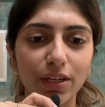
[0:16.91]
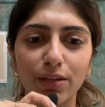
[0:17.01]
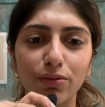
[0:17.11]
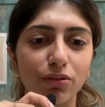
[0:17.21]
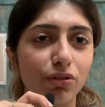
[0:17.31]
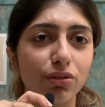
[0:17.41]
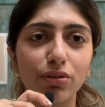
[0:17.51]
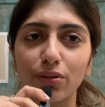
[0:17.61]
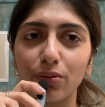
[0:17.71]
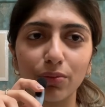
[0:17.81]
I used to
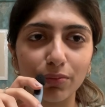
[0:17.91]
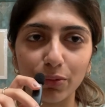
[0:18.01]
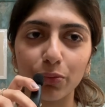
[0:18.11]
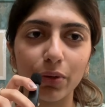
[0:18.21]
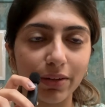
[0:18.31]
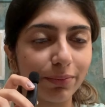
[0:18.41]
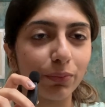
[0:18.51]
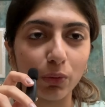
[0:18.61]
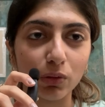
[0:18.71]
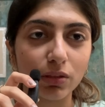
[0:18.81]
just, do what
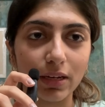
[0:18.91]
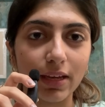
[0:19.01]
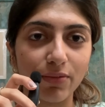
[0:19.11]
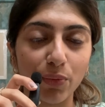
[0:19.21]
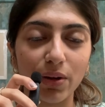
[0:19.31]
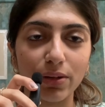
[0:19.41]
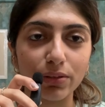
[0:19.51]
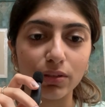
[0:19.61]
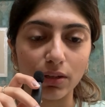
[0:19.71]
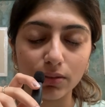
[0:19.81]
mostly everyone
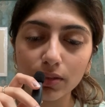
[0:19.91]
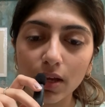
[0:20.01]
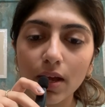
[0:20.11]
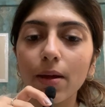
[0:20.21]
else does.